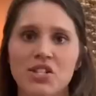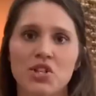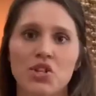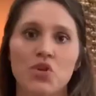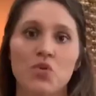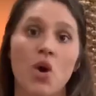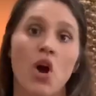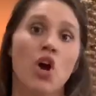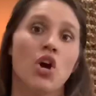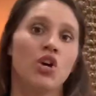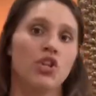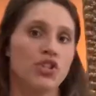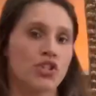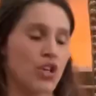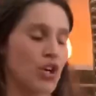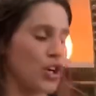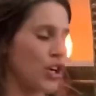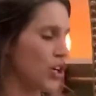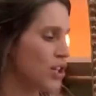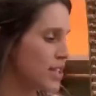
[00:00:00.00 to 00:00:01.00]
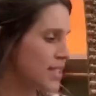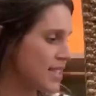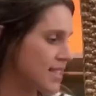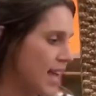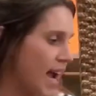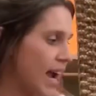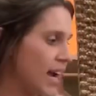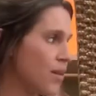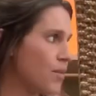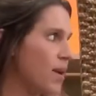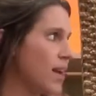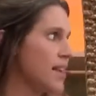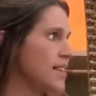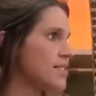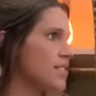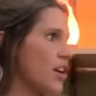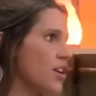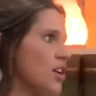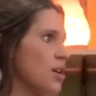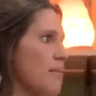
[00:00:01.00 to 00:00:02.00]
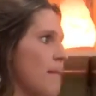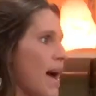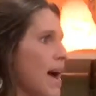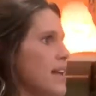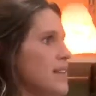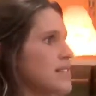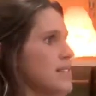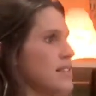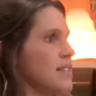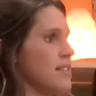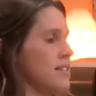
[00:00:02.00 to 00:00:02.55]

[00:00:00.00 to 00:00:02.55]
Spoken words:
to turn sideways on our mat